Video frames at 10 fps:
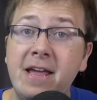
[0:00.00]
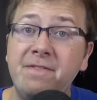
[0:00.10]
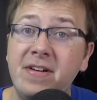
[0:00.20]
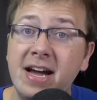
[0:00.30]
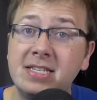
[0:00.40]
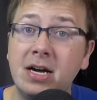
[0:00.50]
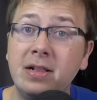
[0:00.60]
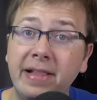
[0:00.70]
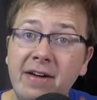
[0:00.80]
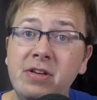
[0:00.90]
In fact,
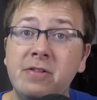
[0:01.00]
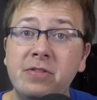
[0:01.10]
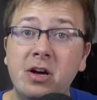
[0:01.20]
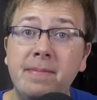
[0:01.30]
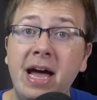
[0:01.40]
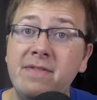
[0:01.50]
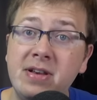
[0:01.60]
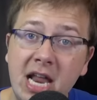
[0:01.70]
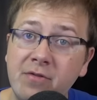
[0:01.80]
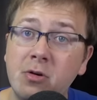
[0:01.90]
eleven of them have
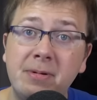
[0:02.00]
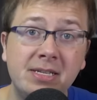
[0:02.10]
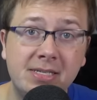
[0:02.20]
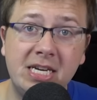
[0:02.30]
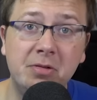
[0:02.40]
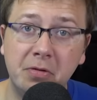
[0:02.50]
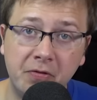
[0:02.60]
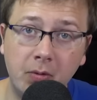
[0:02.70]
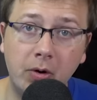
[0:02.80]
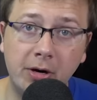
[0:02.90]
never been seen
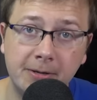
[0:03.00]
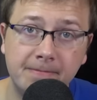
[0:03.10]
before.